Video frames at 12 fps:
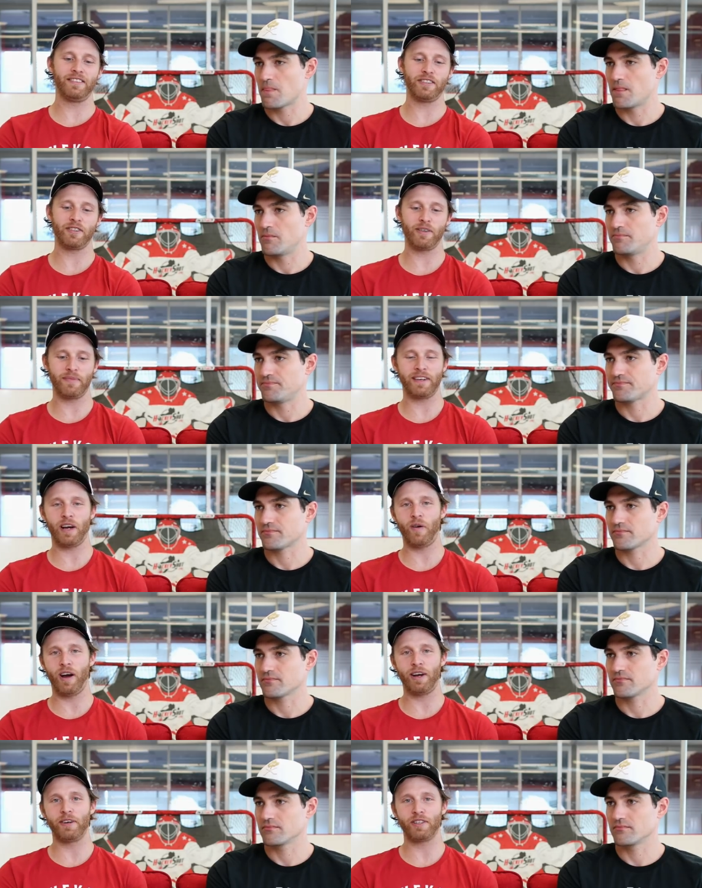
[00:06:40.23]
Speaker 1: determines how
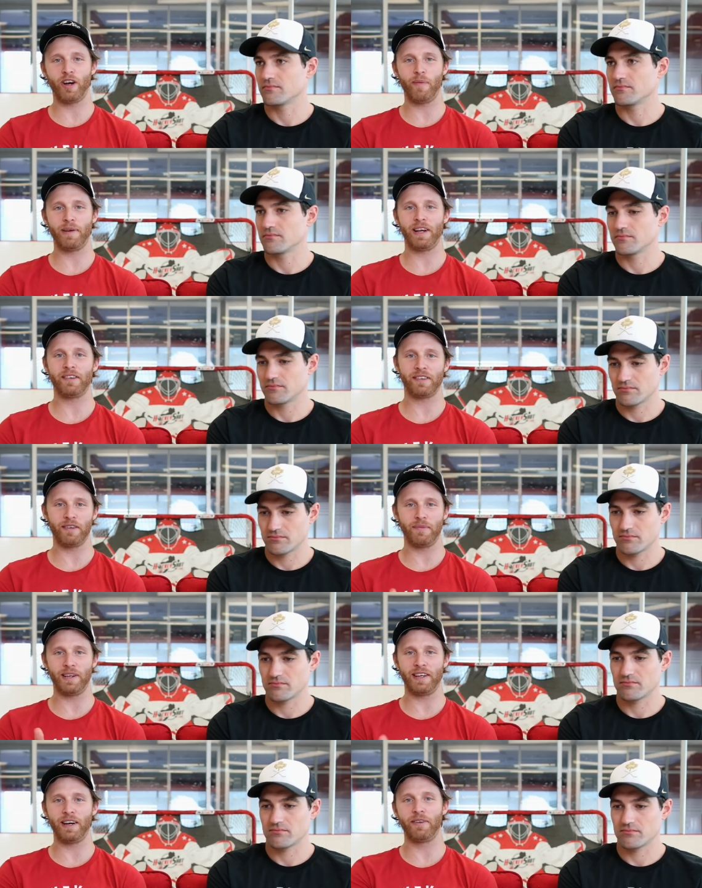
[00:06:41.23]
high your top hand's going to
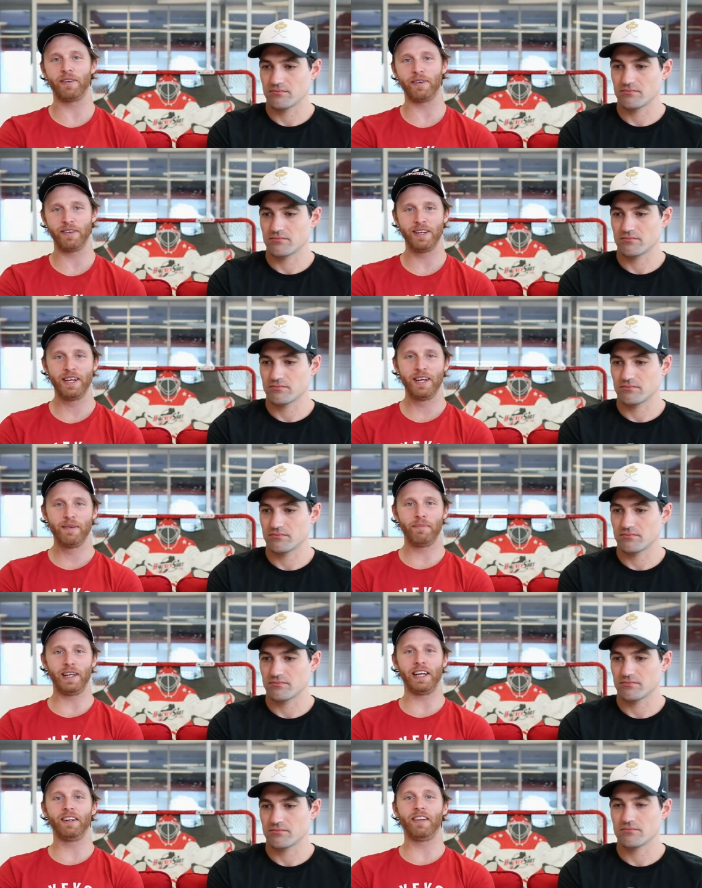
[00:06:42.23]
be and how your
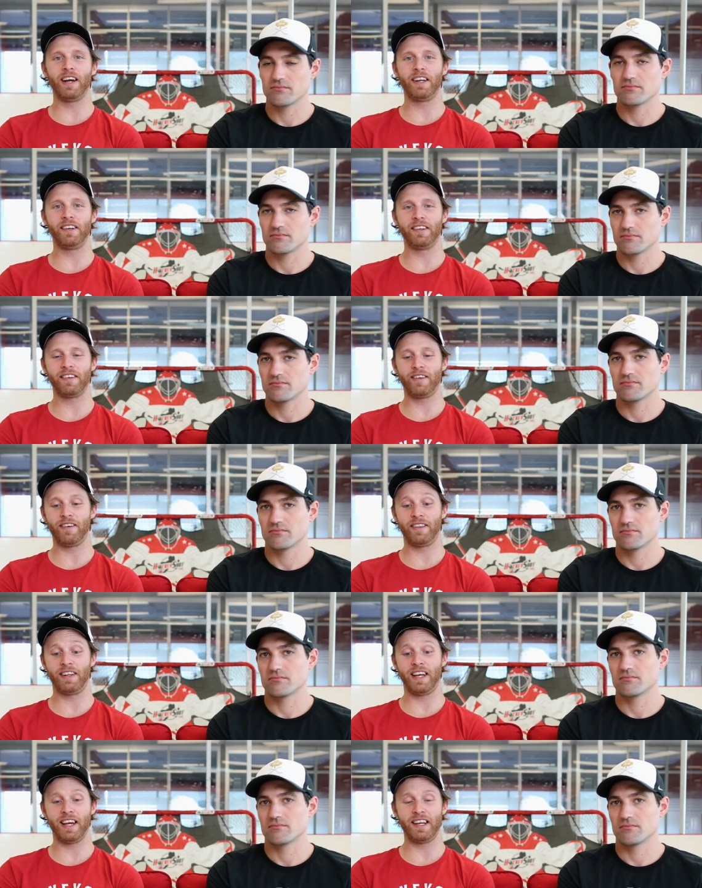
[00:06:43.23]
blade aligns
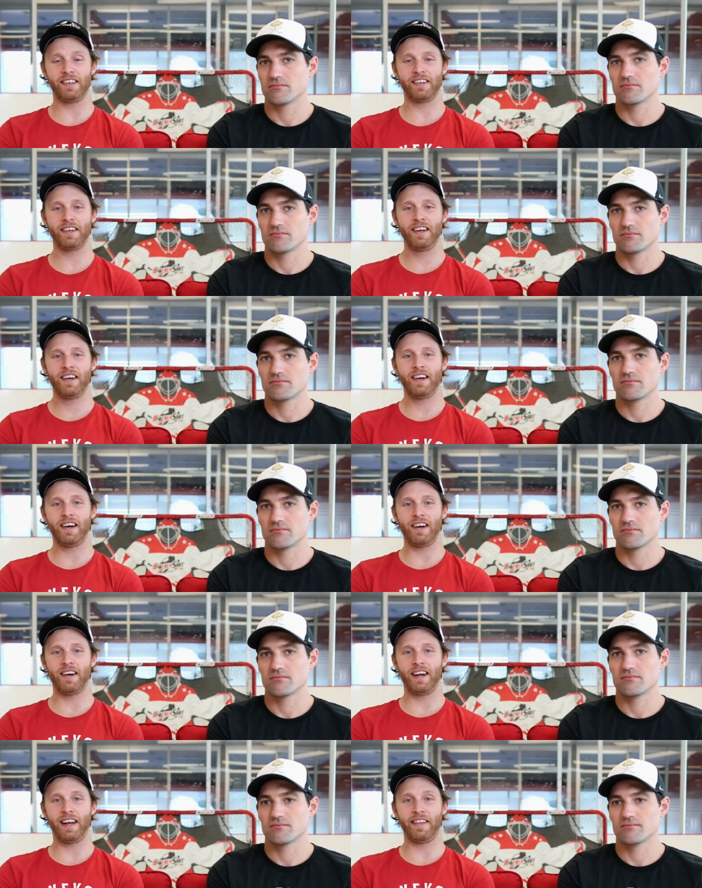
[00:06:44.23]
on the ice.
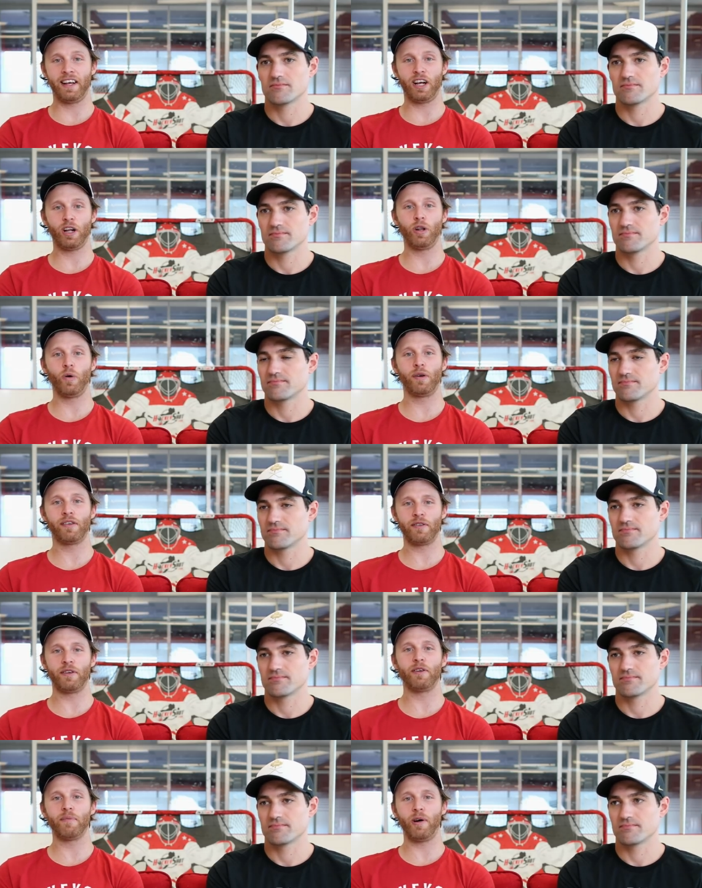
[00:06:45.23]
Uh, anything
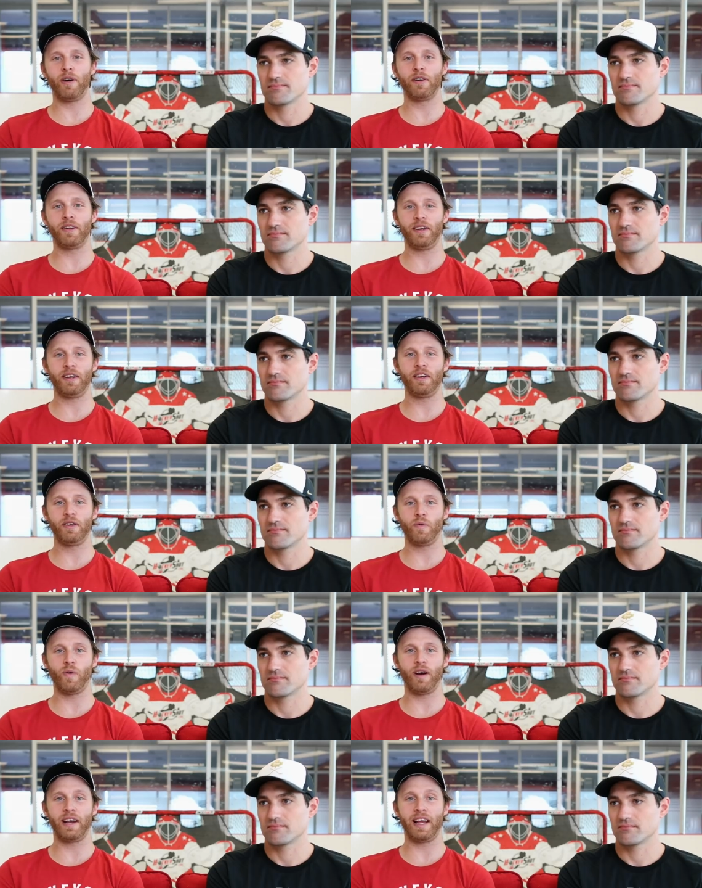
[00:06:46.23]
closer to your body, you
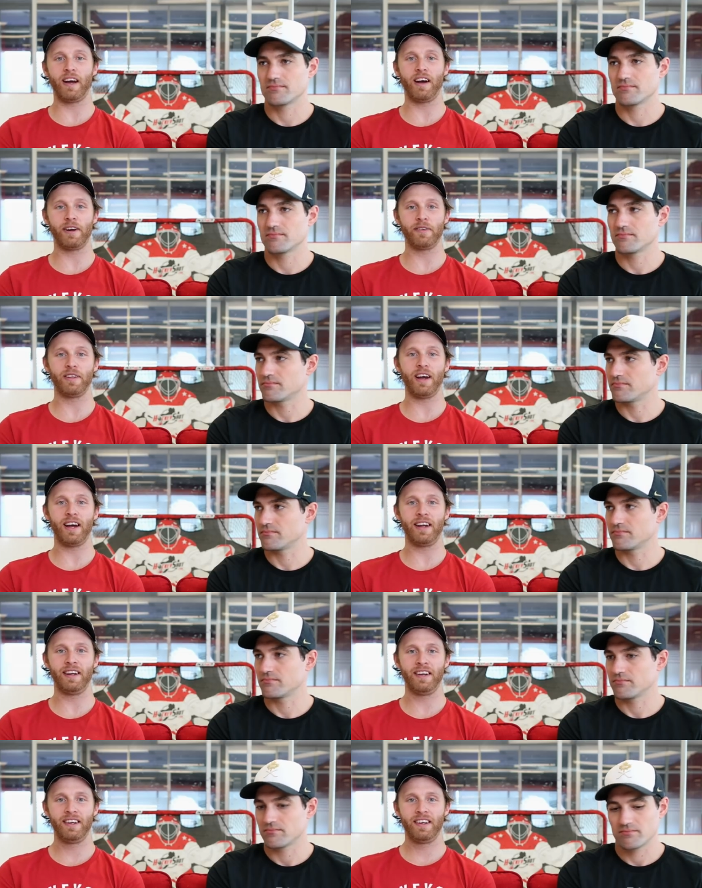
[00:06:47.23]
want a higher
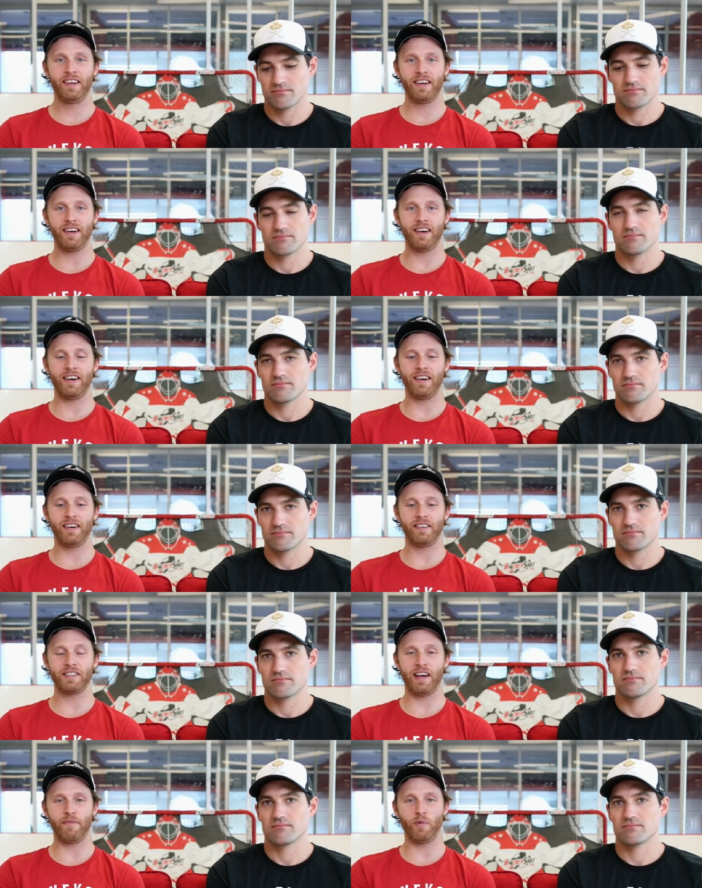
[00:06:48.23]
lie uh,
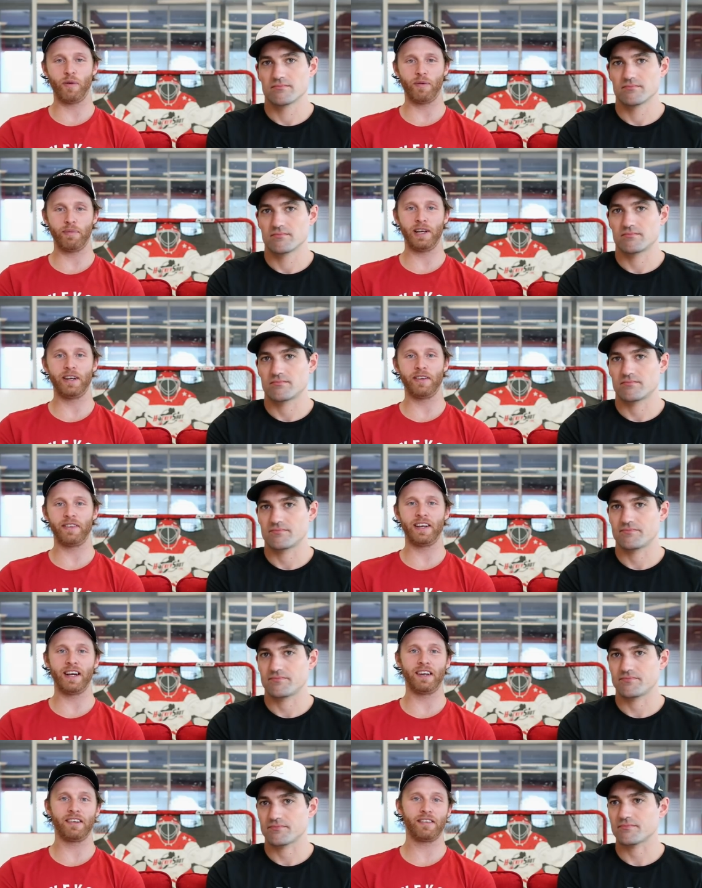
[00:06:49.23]
to have more blade on
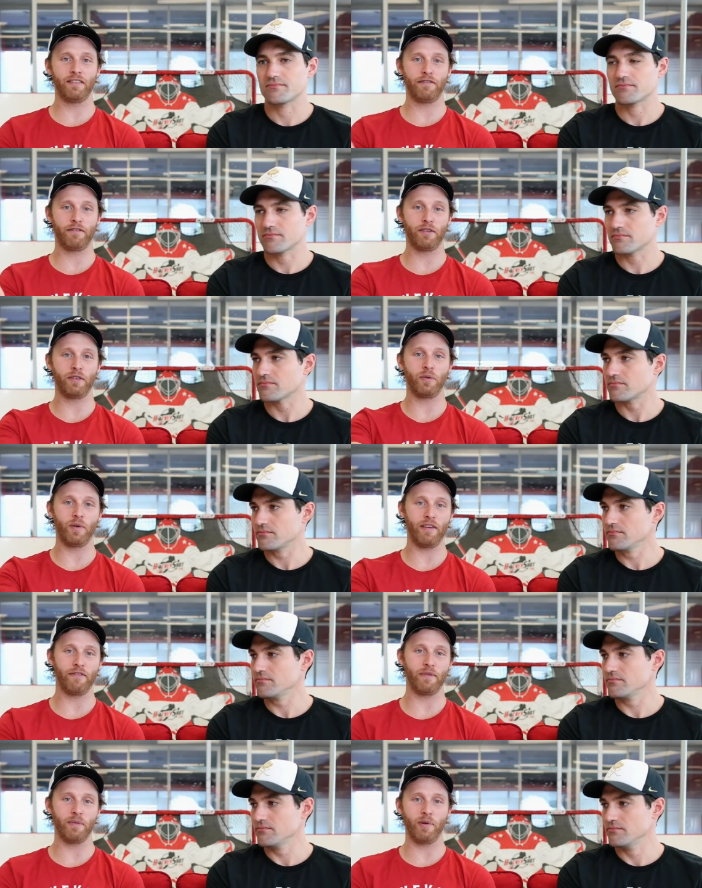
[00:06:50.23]
the ice. Further away
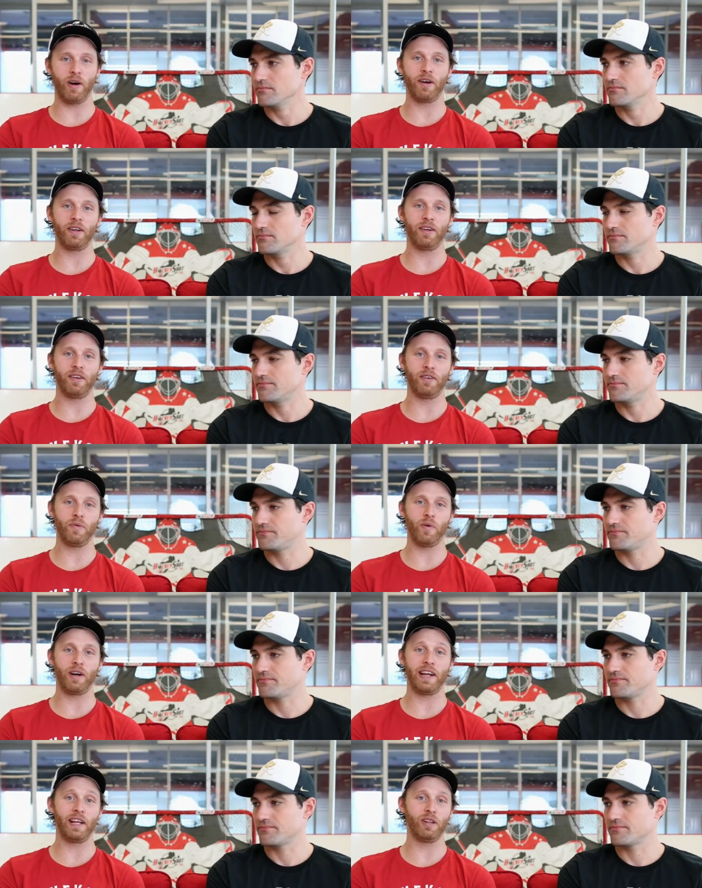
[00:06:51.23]
from your body, you
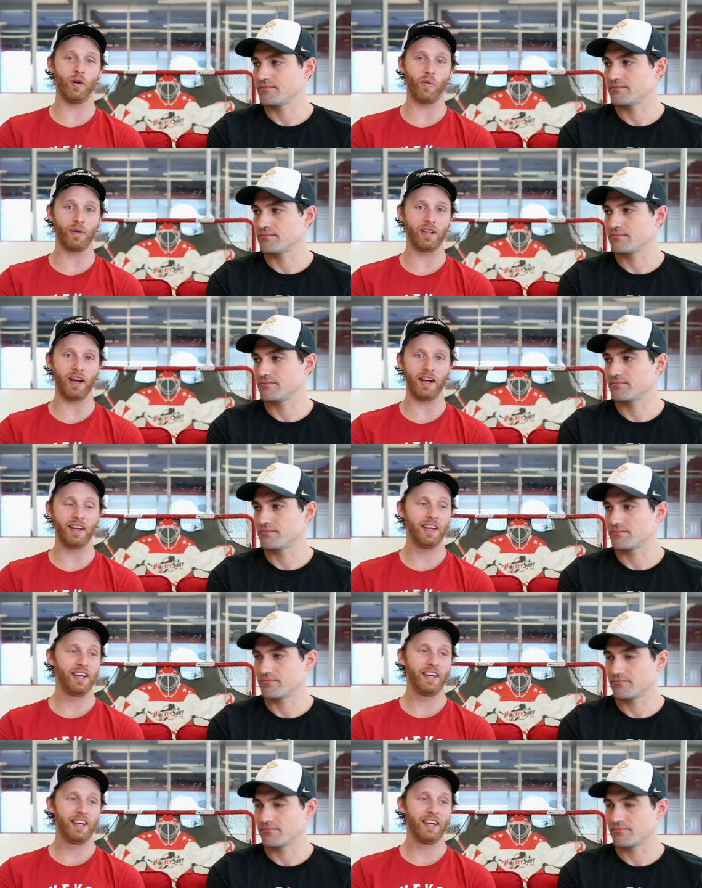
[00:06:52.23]
want a lower lie.